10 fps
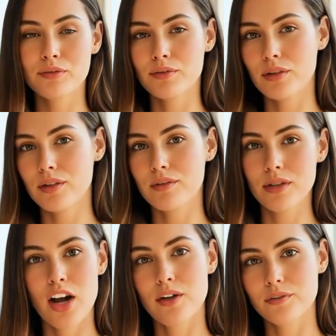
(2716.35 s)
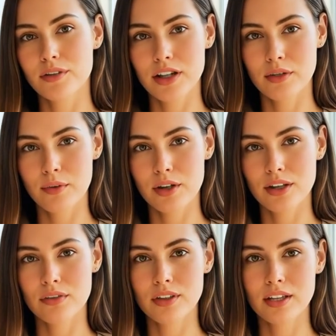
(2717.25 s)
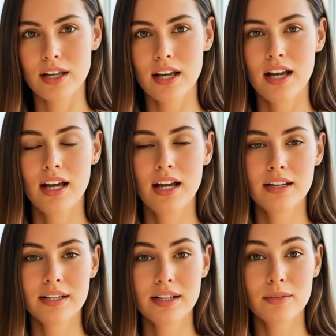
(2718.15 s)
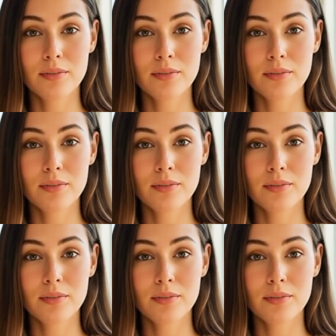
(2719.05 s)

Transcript: funded largely by the foundation I'd established.